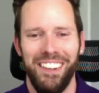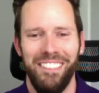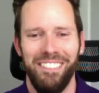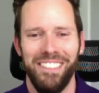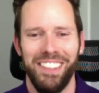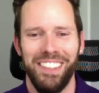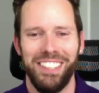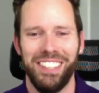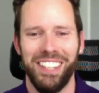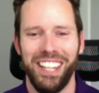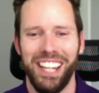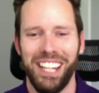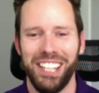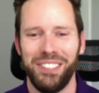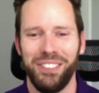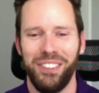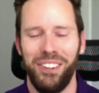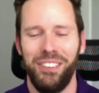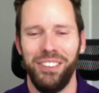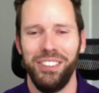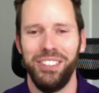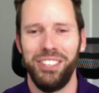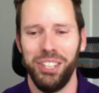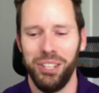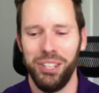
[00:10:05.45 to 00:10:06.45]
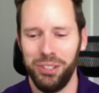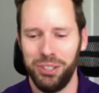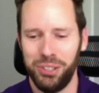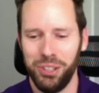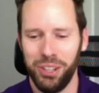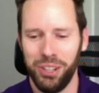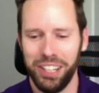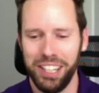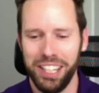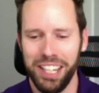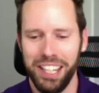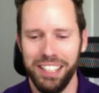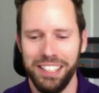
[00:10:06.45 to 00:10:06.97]
So that's what we'll do. So
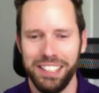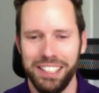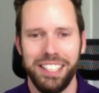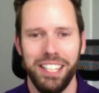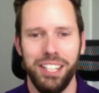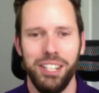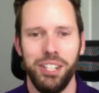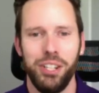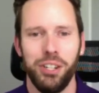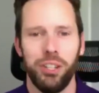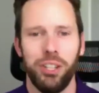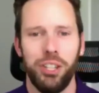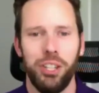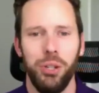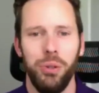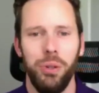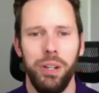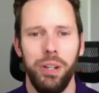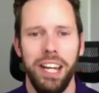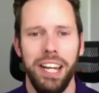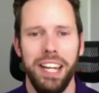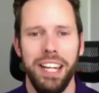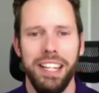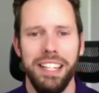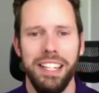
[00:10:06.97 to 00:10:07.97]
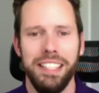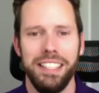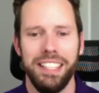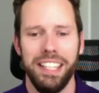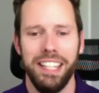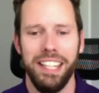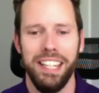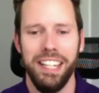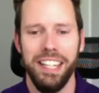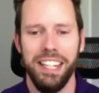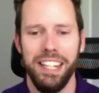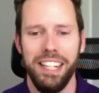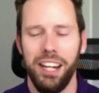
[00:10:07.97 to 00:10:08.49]
again, send your Q&As
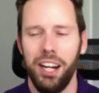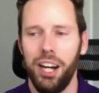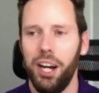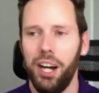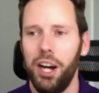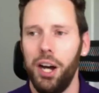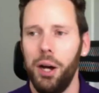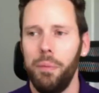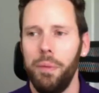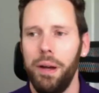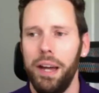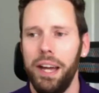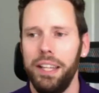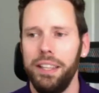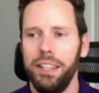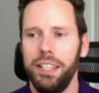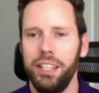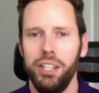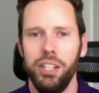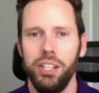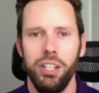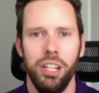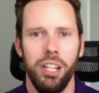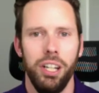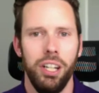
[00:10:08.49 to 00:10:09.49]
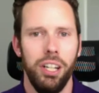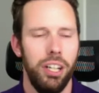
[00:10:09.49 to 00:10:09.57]
in. And then,